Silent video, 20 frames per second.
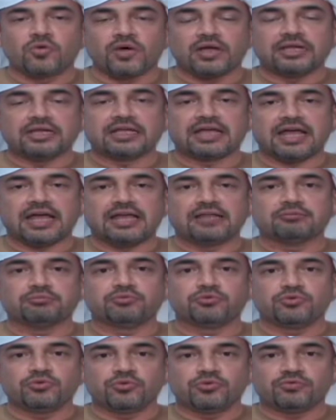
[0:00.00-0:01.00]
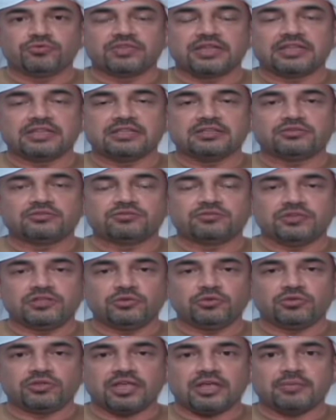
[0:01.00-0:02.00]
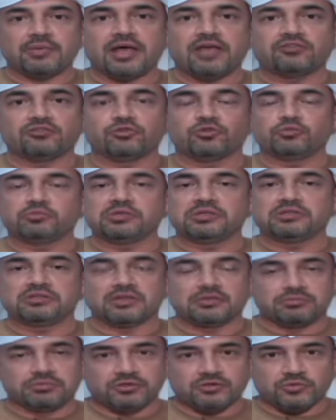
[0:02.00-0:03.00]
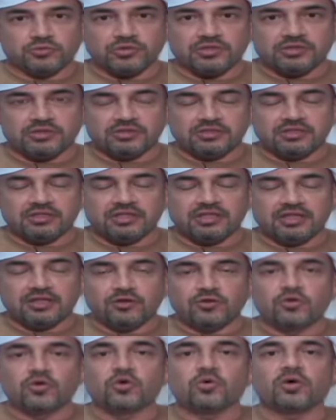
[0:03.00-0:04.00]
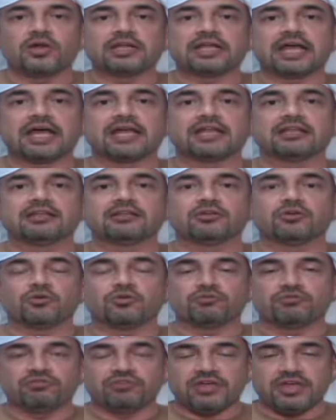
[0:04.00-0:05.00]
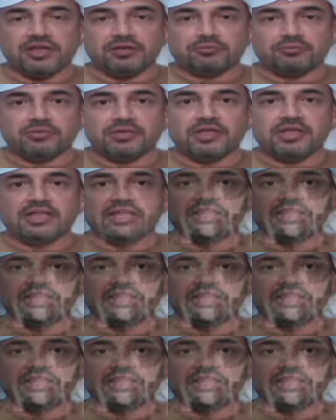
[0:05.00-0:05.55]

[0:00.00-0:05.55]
one can prove that this videotape has not been tampered with. No one can confirm